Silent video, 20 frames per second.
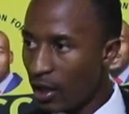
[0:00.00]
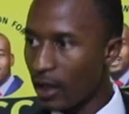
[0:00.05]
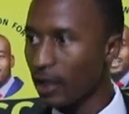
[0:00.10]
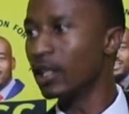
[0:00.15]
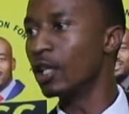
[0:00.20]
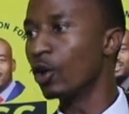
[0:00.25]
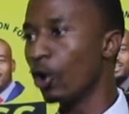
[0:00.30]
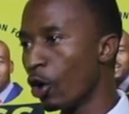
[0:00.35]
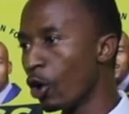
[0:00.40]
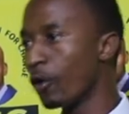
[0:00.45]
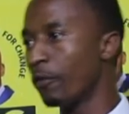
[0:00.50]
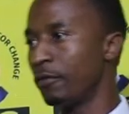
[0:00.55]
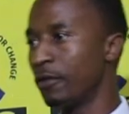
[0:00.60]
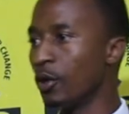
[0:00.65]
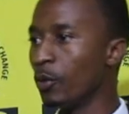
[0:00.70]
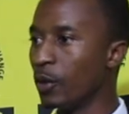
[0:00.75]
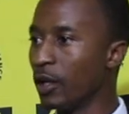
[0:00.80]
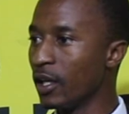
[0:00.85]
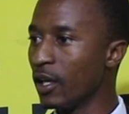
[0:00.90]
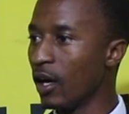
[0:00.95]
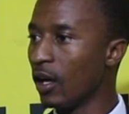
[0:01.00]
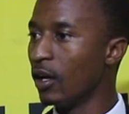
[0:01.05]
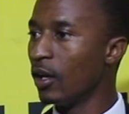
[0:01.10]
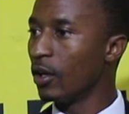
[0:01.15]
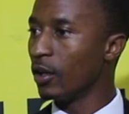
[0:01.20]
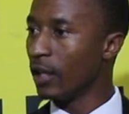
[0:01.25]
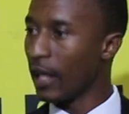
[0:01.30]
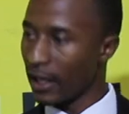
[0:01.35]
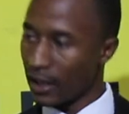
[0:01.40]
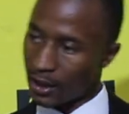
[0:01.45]
the role of the winner,
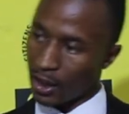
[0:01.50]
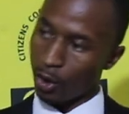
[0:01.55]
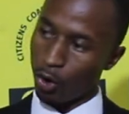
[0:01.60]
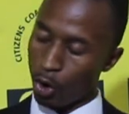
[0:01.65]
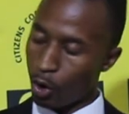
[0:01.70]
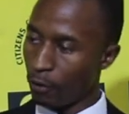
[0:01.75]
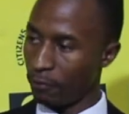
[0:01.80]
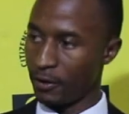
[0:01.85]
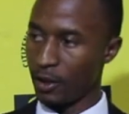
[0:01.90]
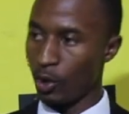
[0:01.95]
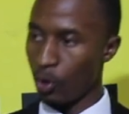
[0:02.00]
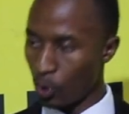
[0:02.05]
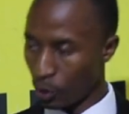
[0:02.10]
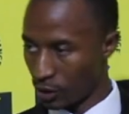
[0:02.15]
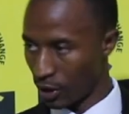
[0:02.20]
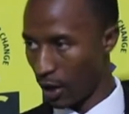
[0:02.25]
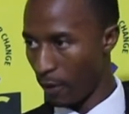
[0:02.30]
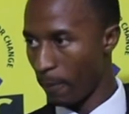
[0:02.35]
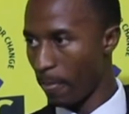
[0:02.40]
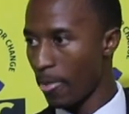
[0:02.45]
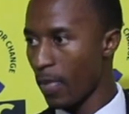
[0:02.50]
and the role of the loser.